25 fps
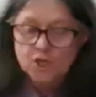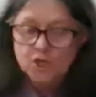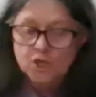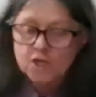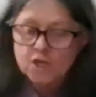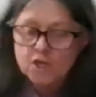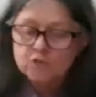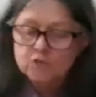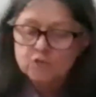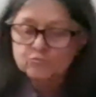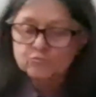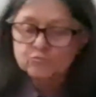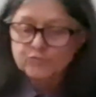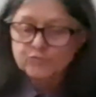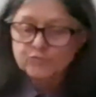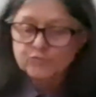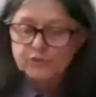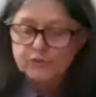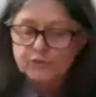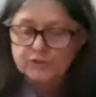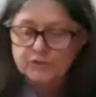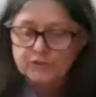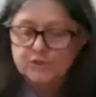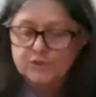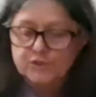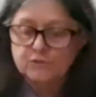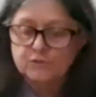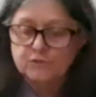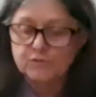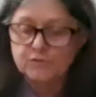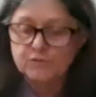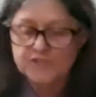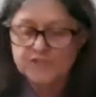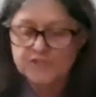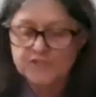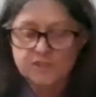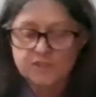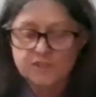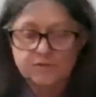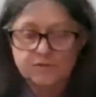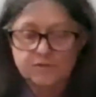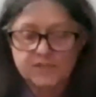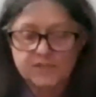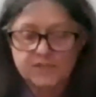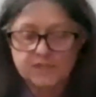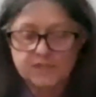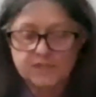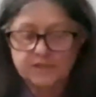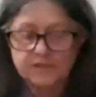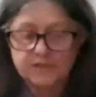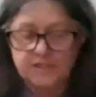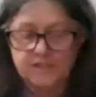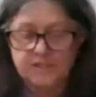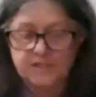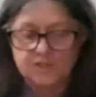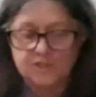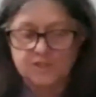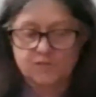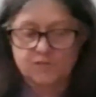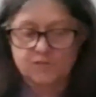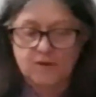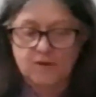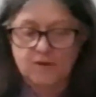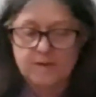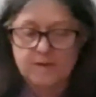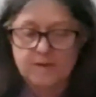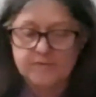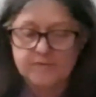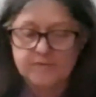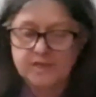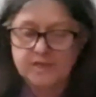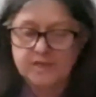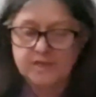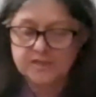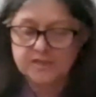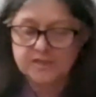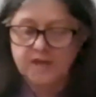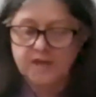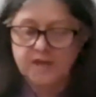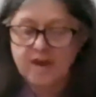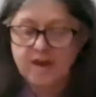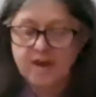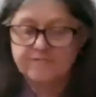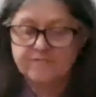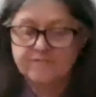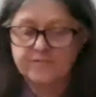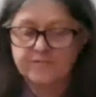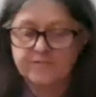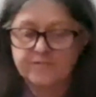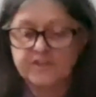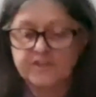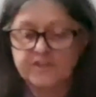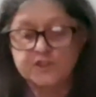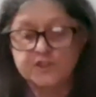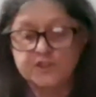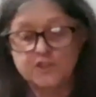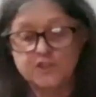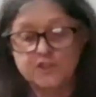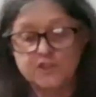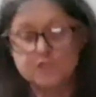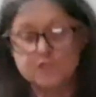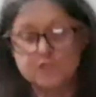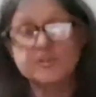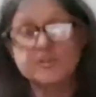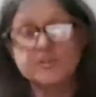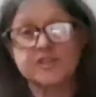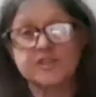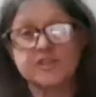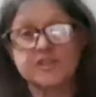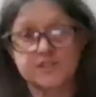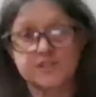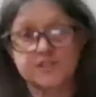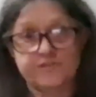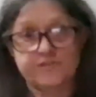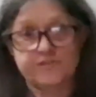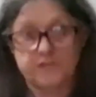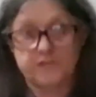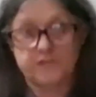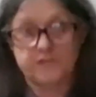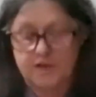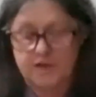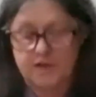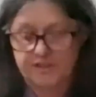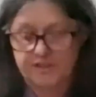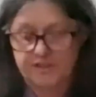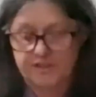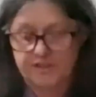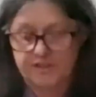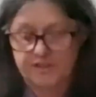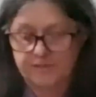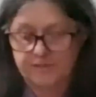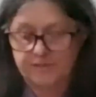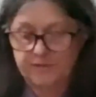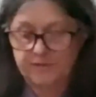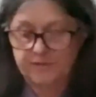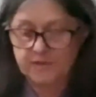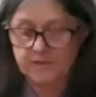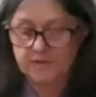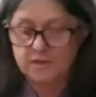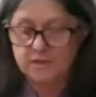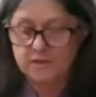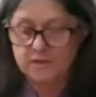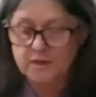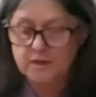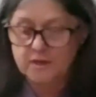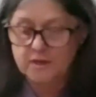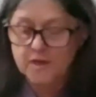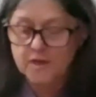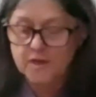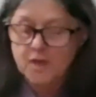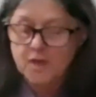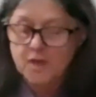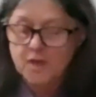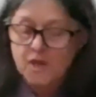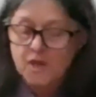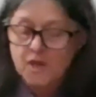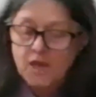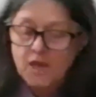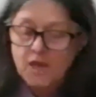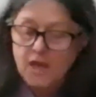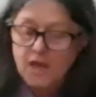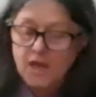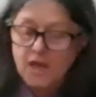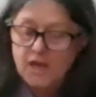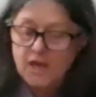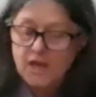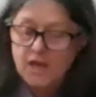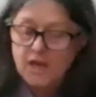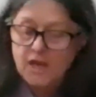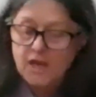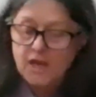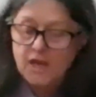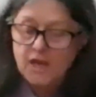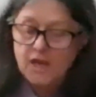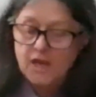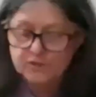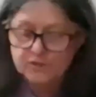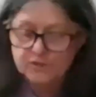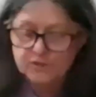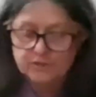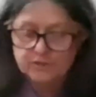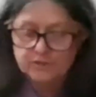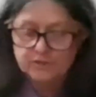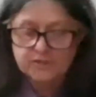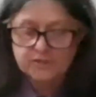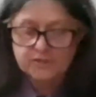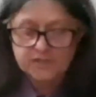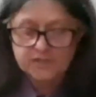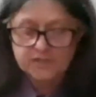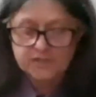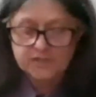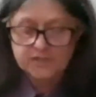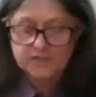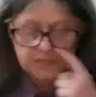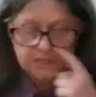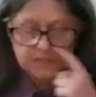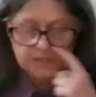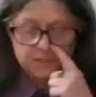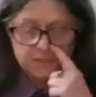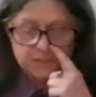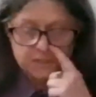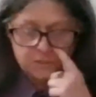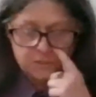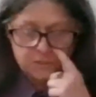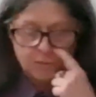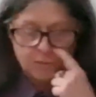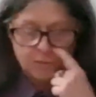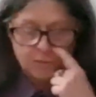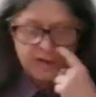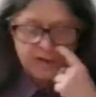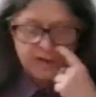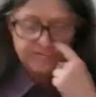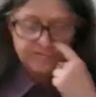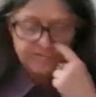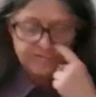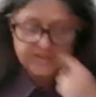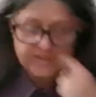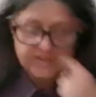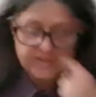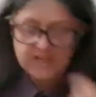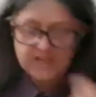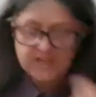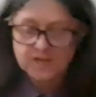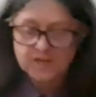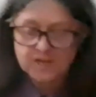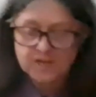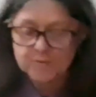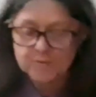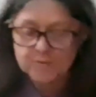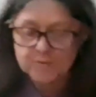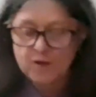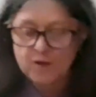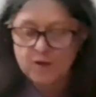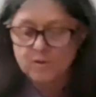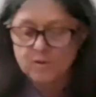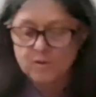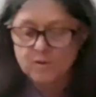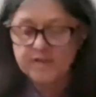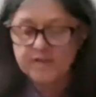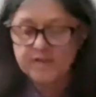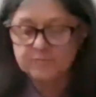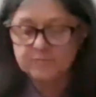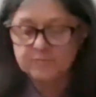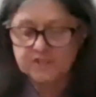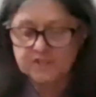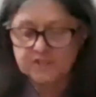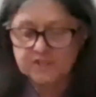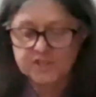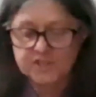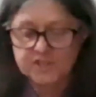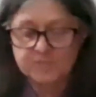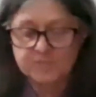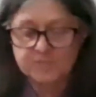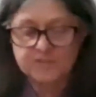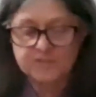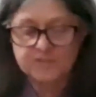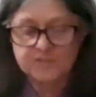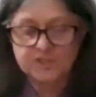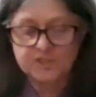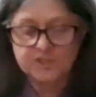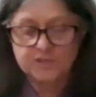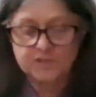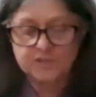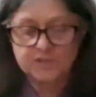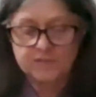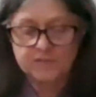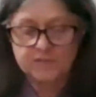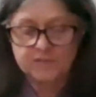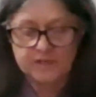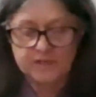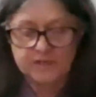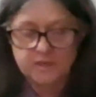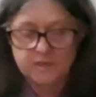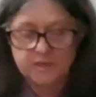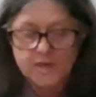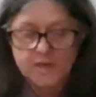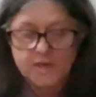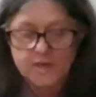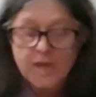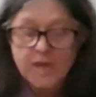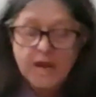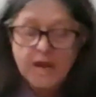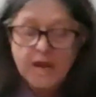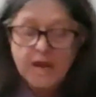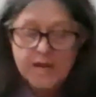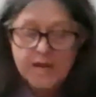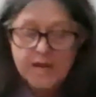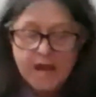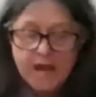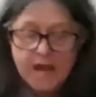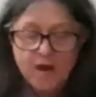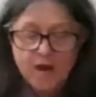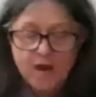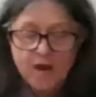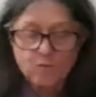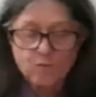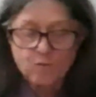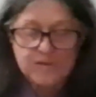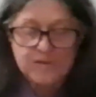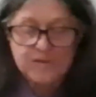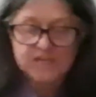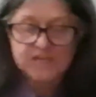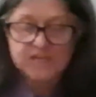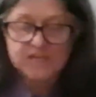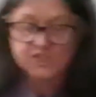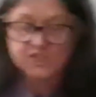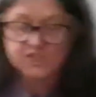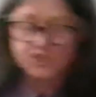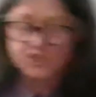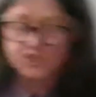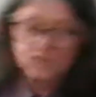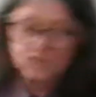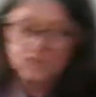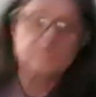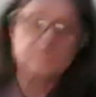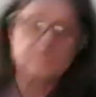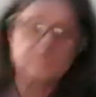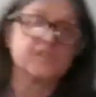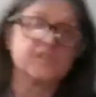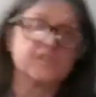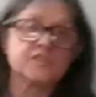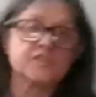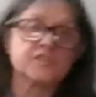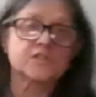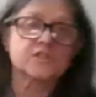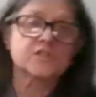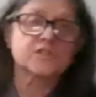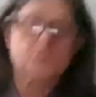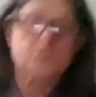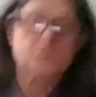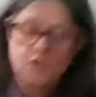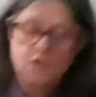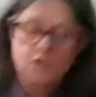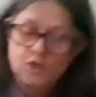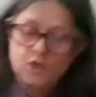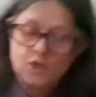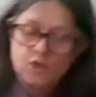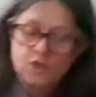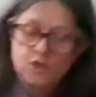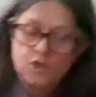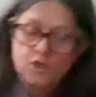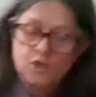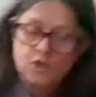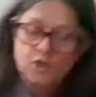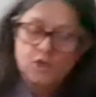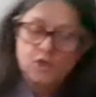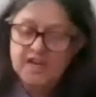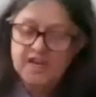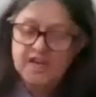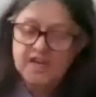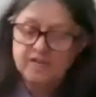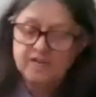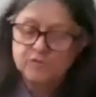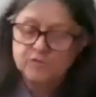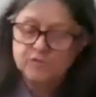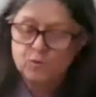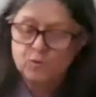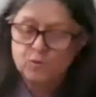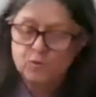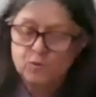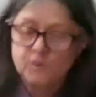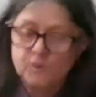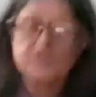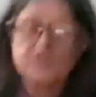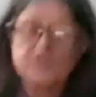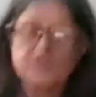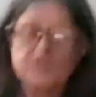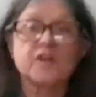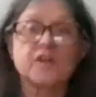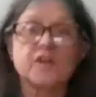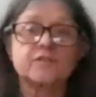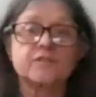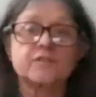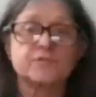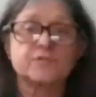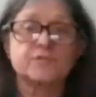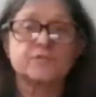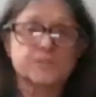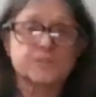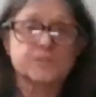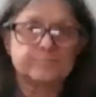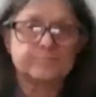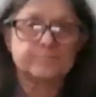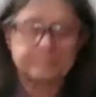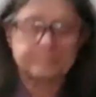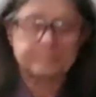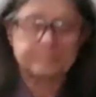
Umuntu was increasingly described as an African humanist philosophy. And Umuntu in this sense is a of thinking about what it means to be human and how we as humans should behave towards others.